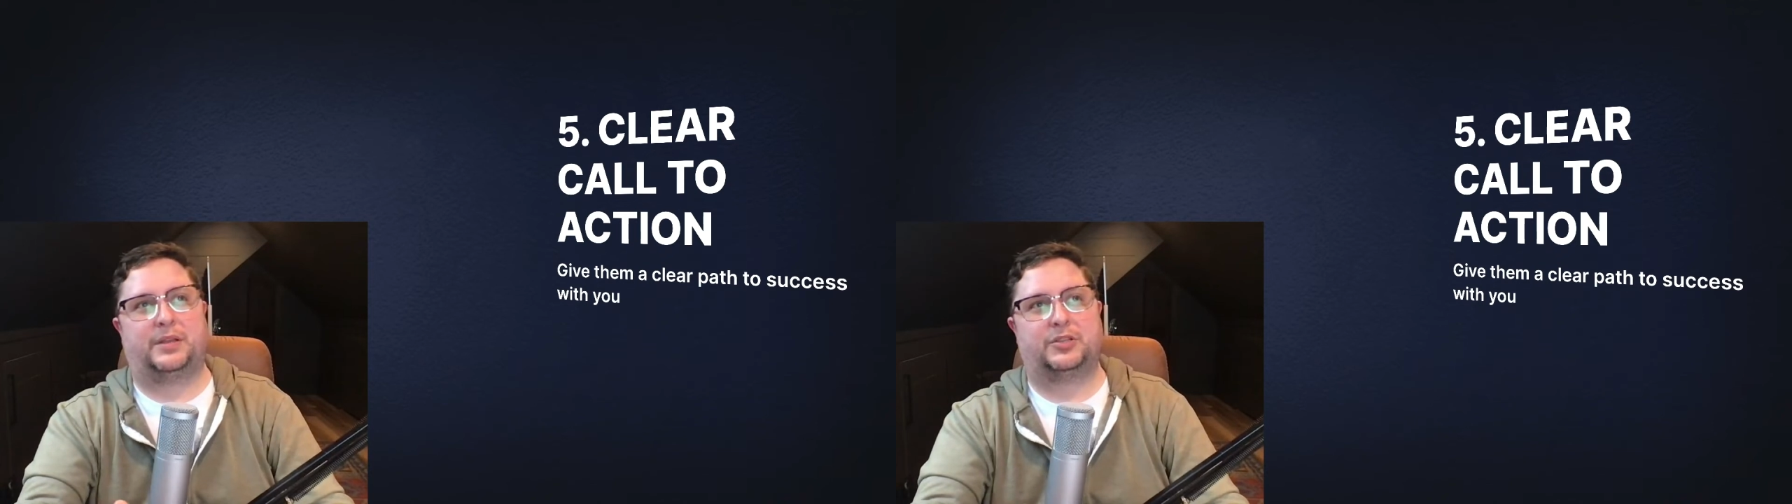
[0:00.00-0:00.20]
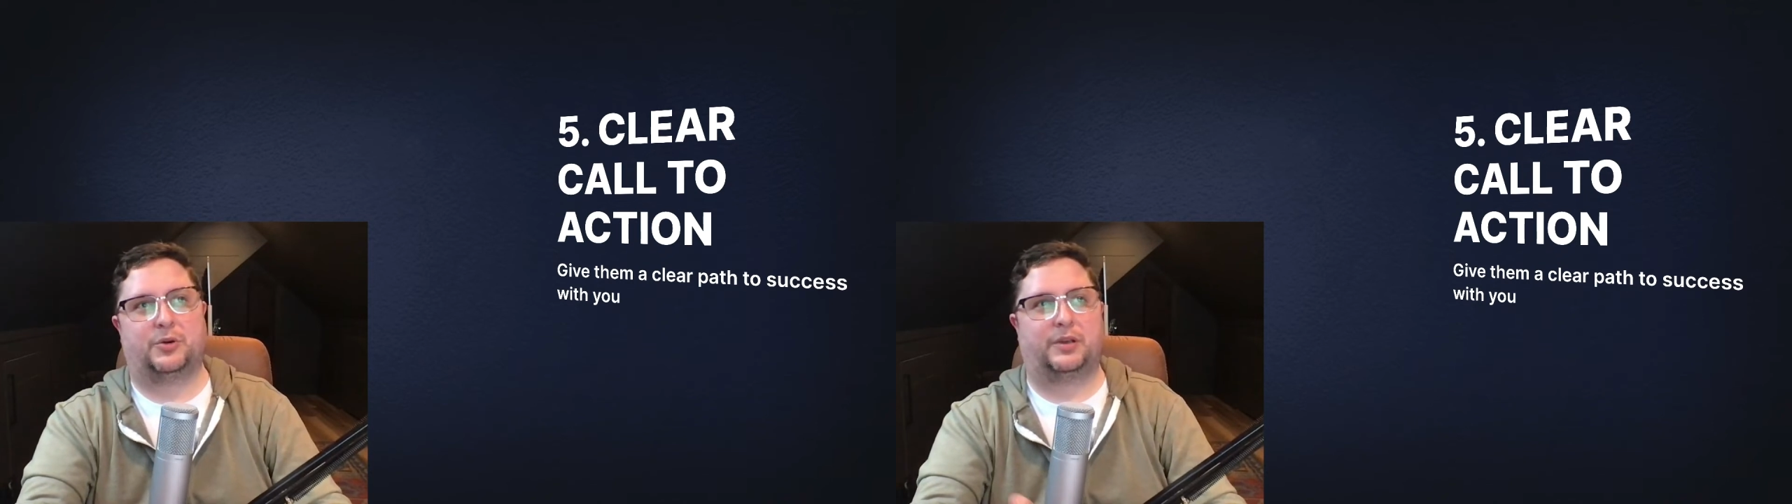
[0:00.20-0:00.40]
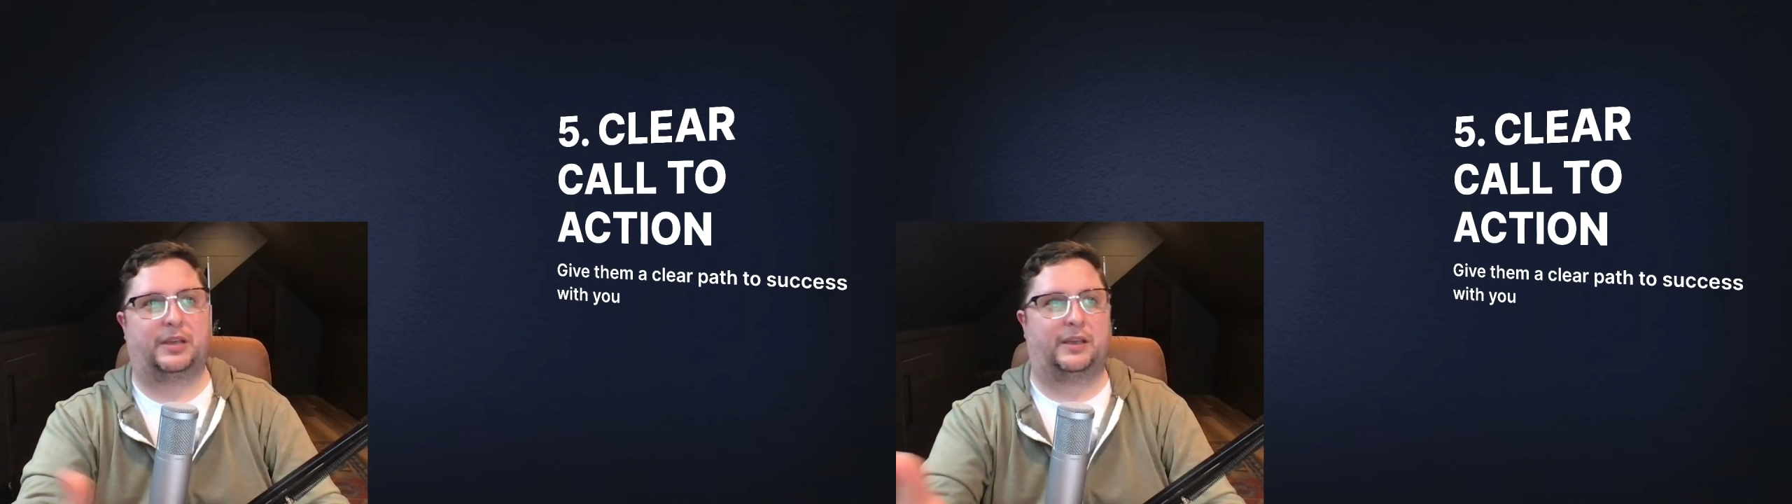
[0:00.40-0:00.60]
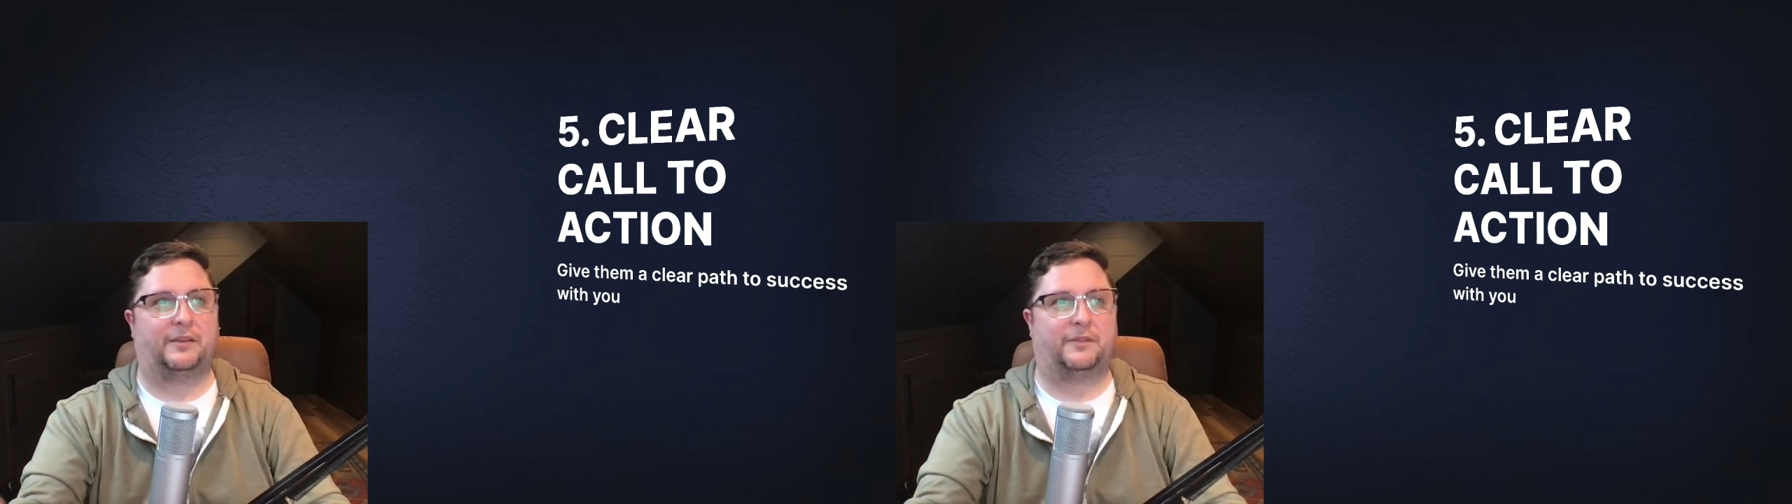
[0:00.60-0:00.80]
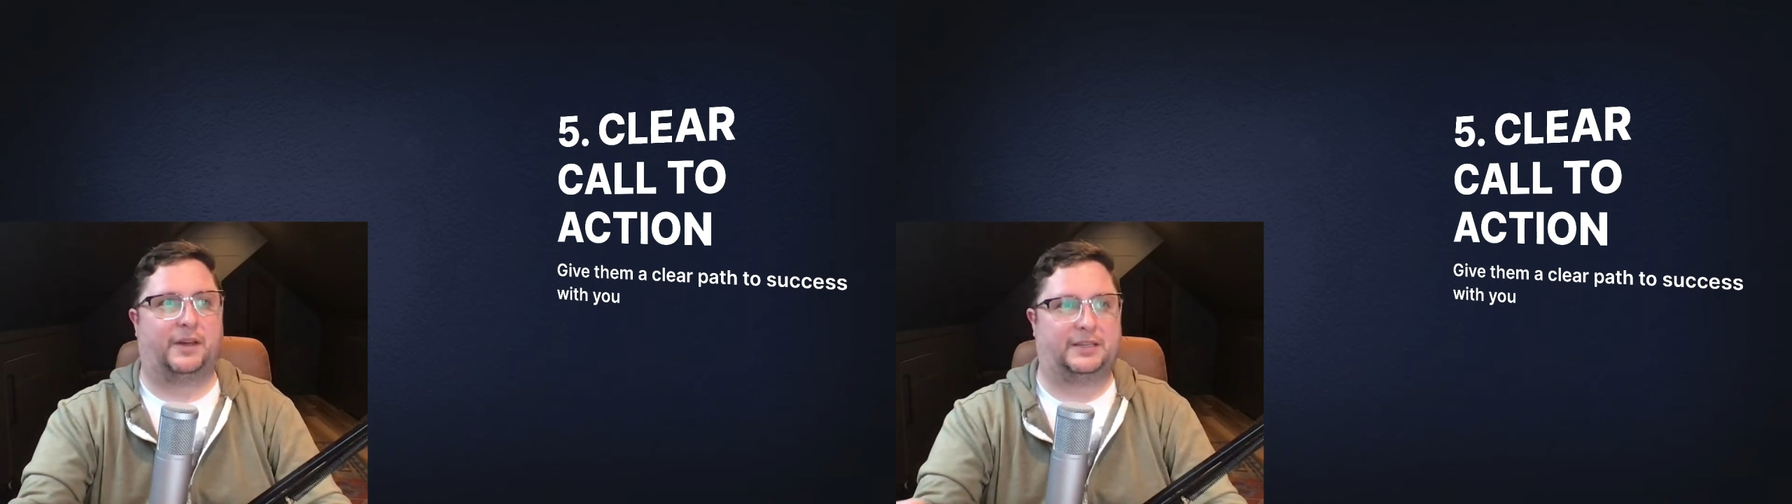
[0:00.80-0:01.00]
joking
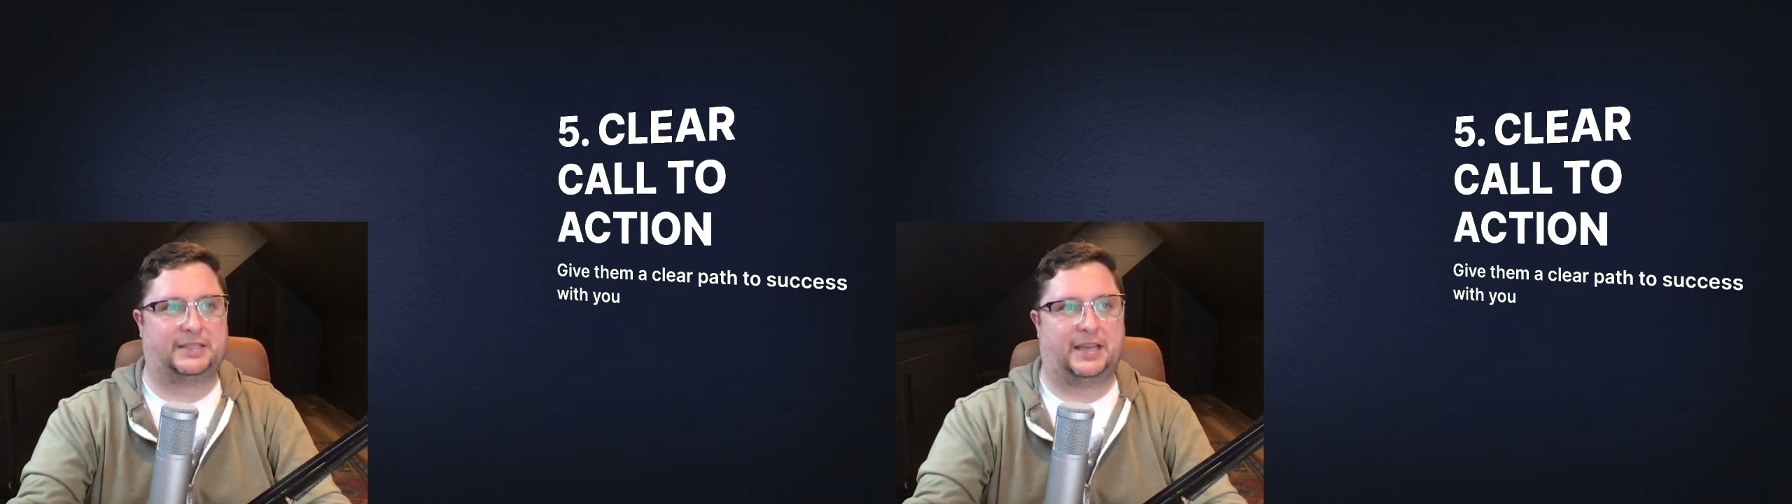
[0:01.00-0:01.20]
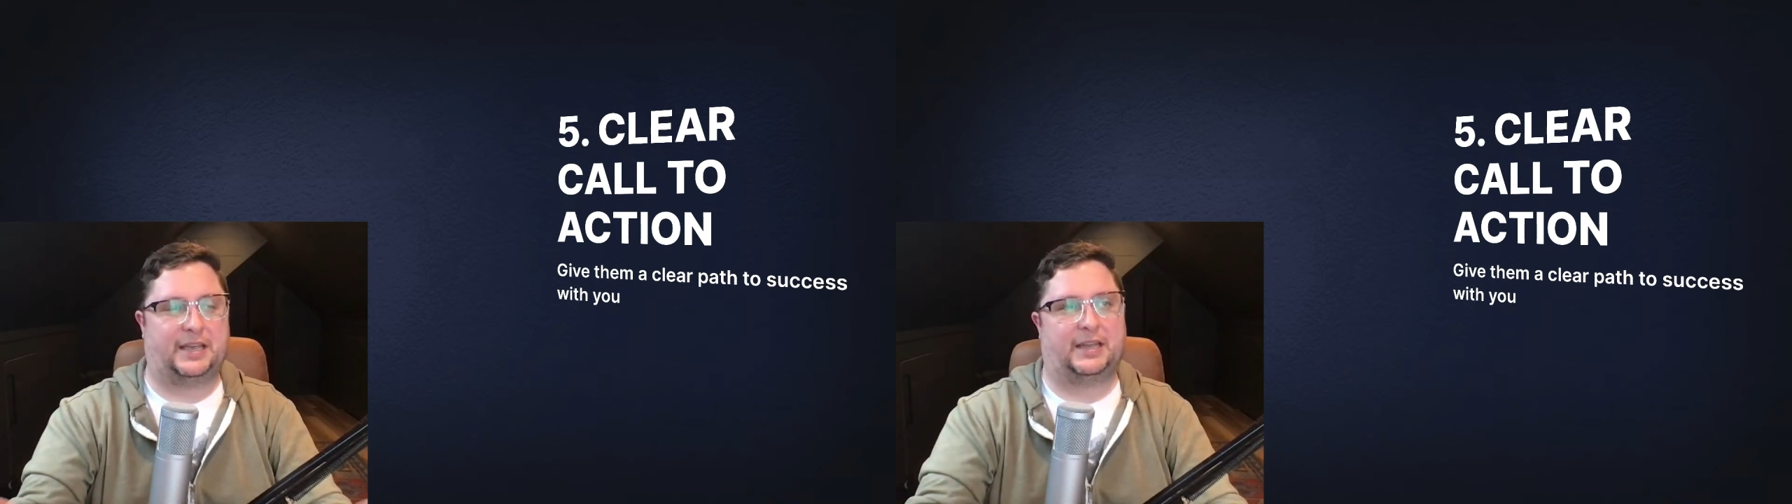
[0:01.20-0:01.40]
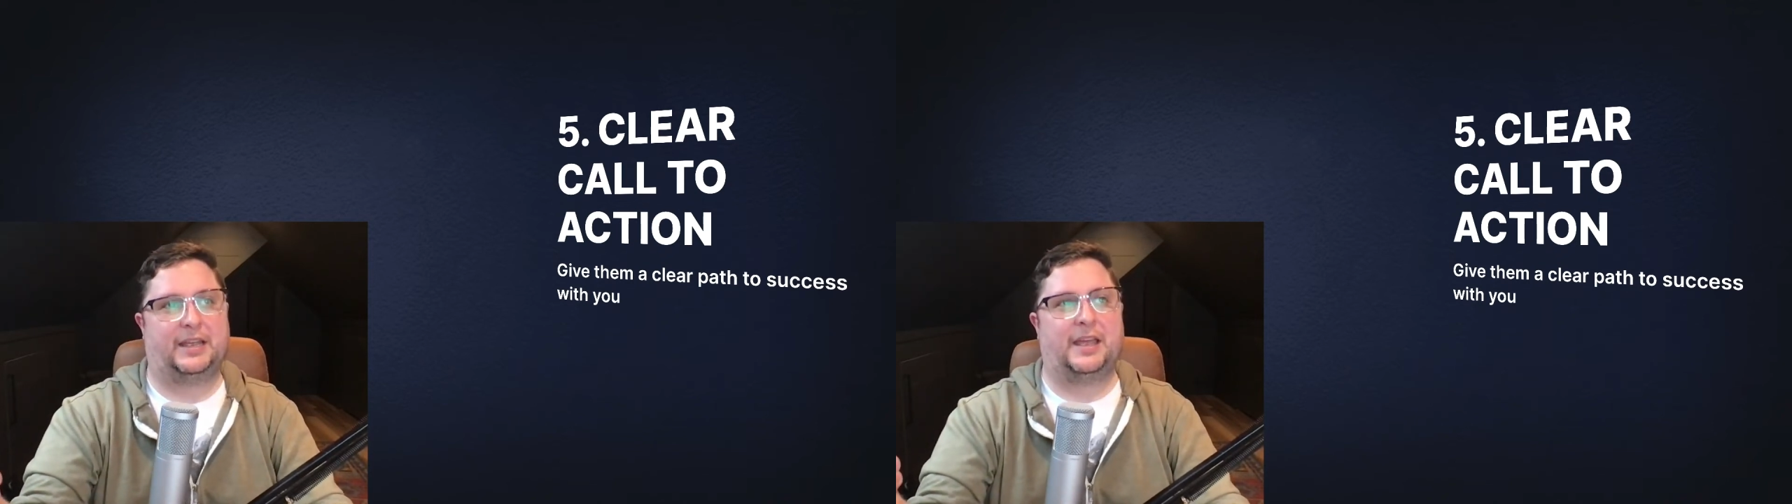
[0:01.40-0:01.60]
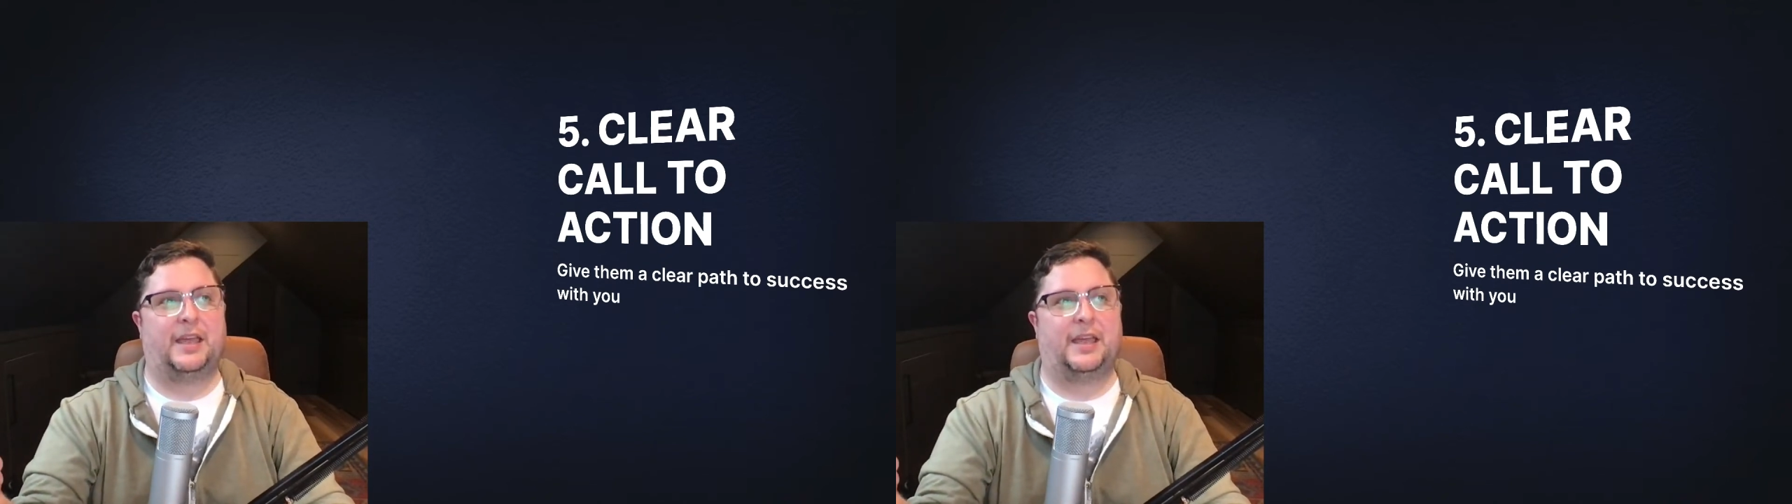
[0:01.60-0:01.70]
if I said